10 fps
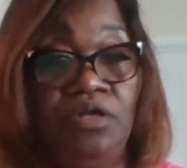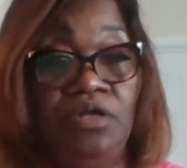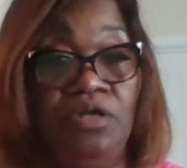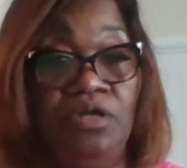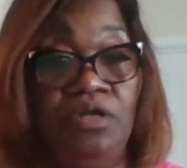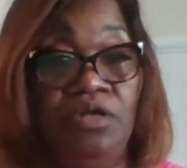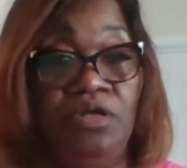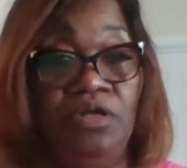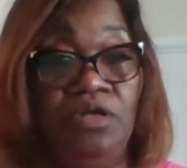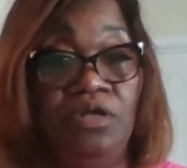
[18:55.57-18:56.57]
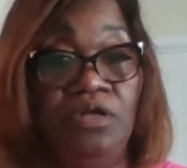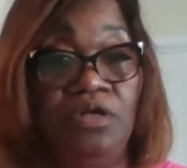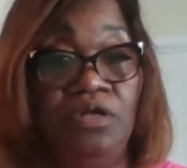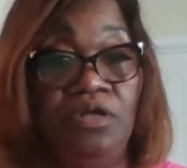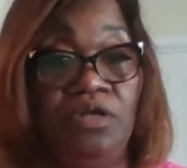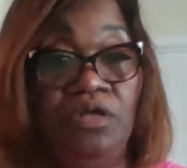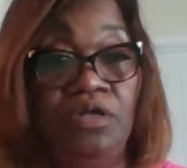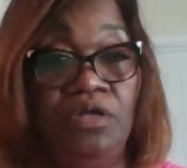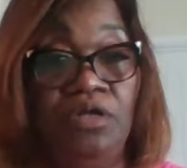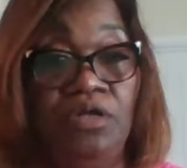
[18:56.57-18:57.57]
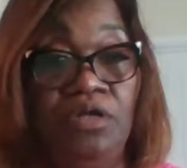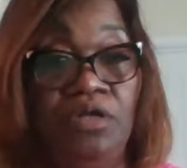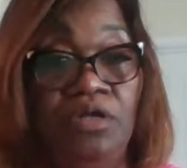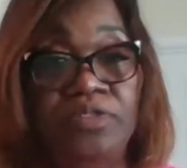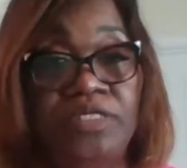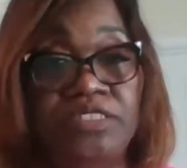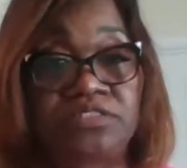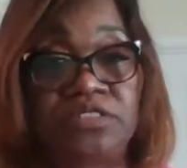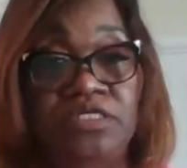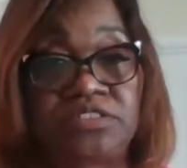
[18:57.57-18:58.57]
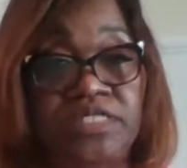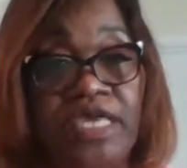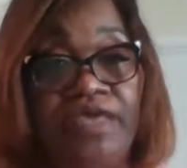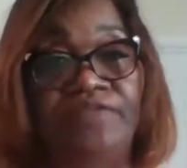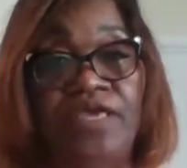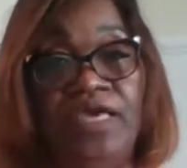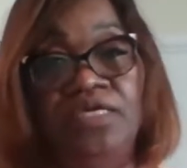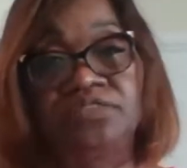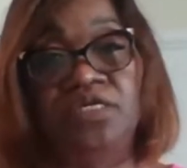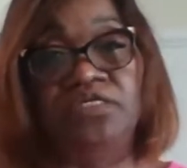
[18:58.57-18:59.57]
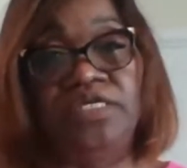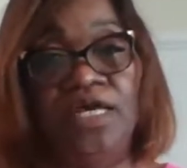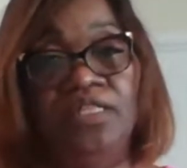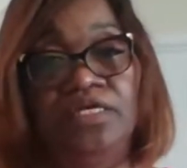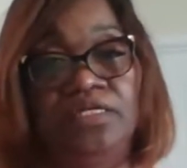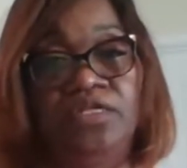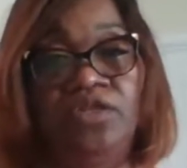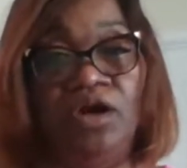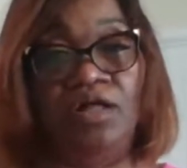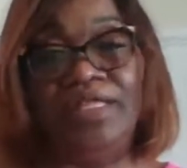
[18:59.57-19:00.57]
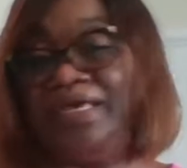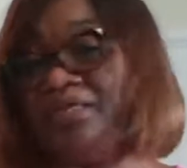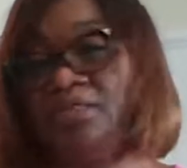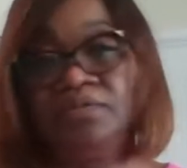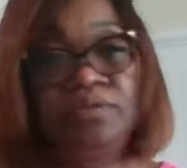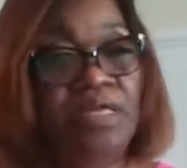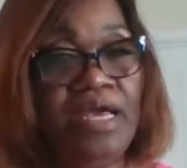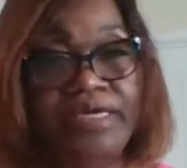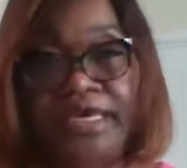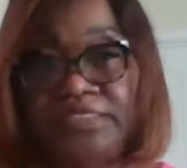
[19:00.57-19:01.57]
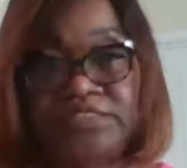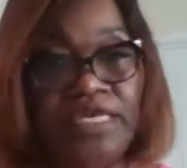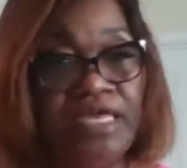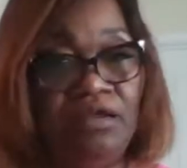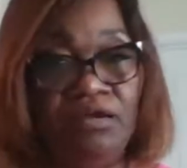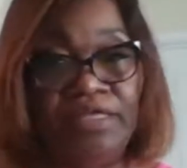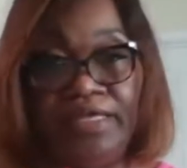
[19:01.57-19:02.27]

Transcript: then when you have people just saying things and yelling and all that, I can't stand all